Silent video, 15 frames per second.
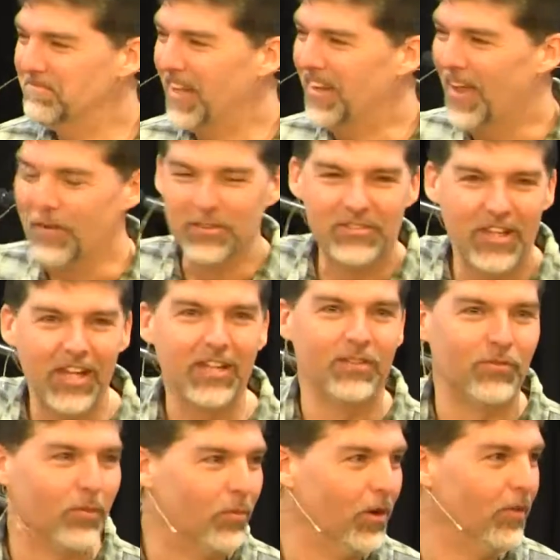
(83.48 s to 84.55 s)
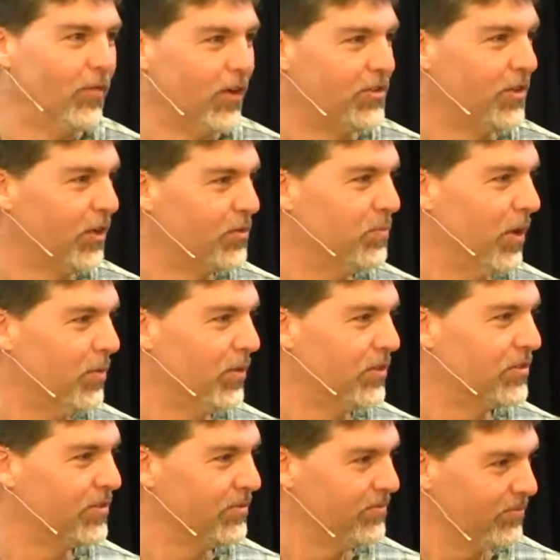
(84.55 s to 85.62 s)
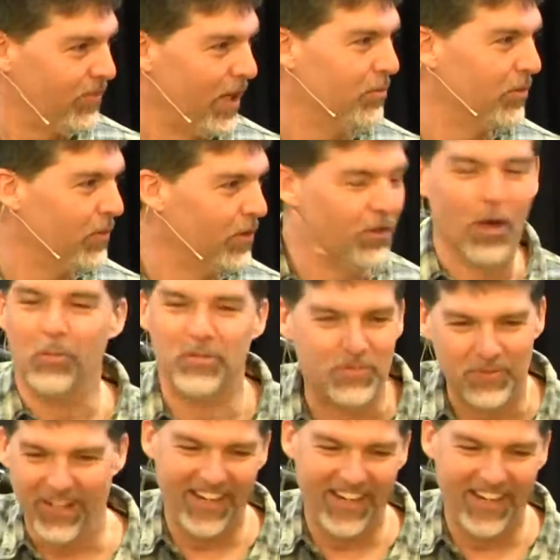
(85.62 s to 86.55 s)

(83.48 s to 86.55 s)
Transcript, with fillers: and that was taken from one of our church members family reunion. No, I'm just